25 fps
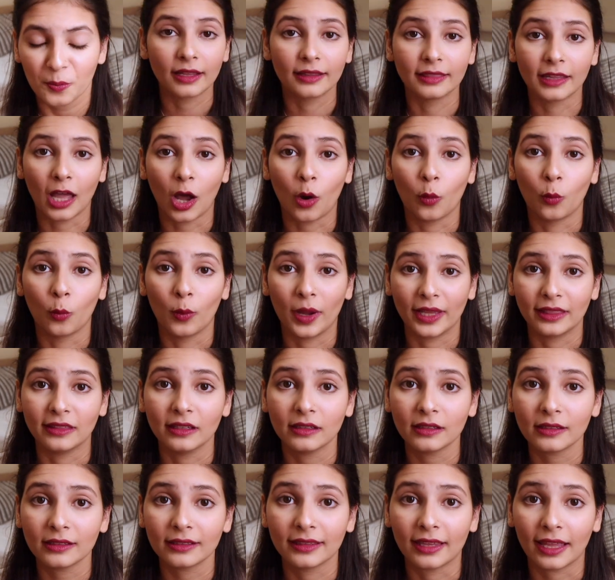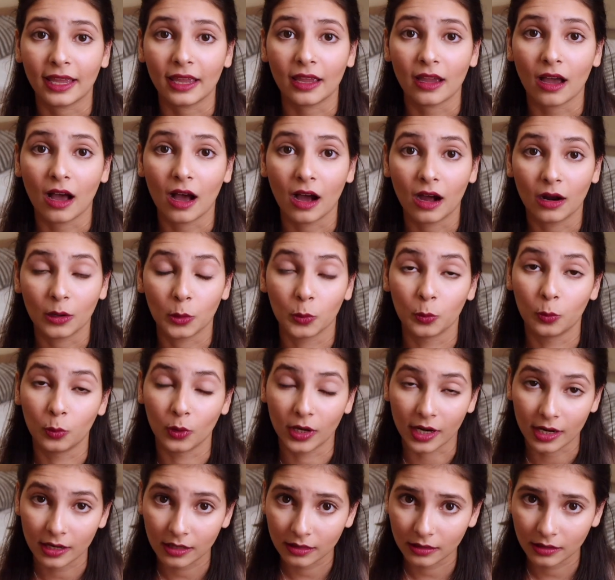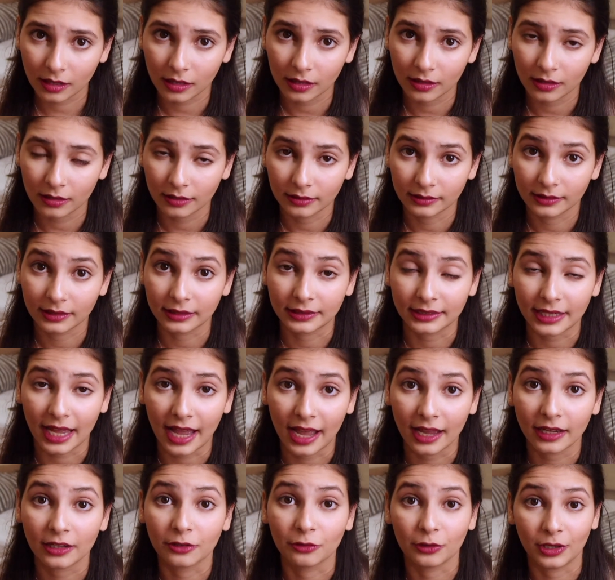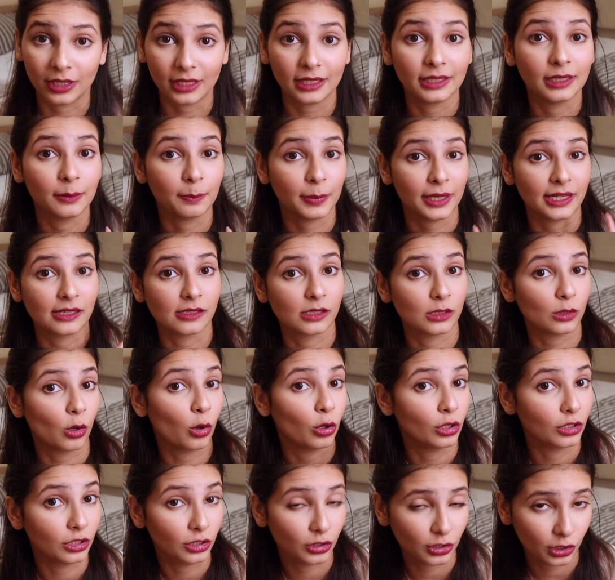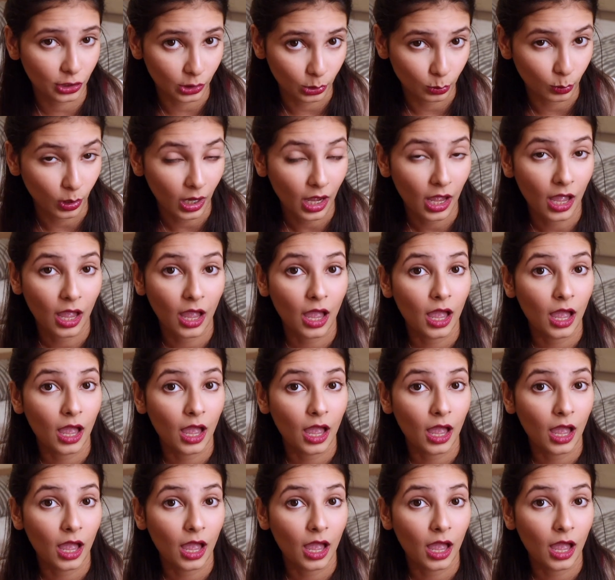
Now, whether they are worth the tag really depends on you,